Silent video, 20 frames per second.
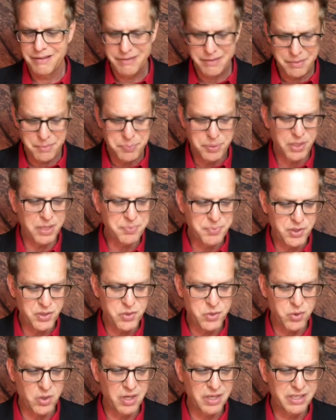put up the
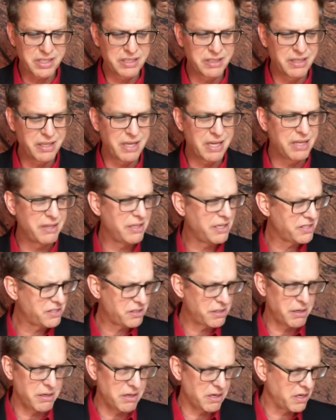trunk, and they
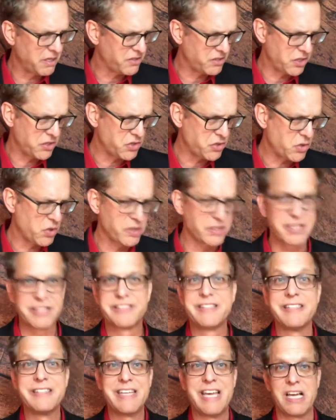said, "Is this yours?" I
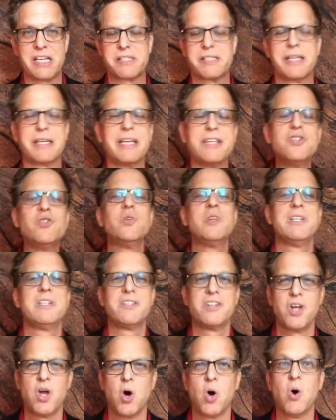said, "Yes." And then you need
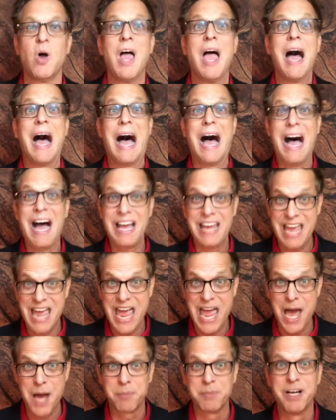to know, I
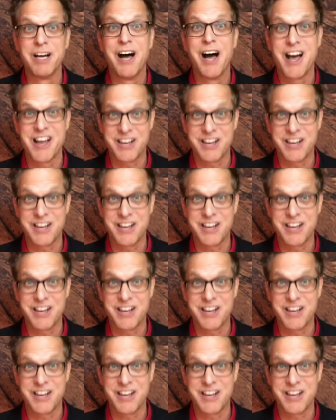am a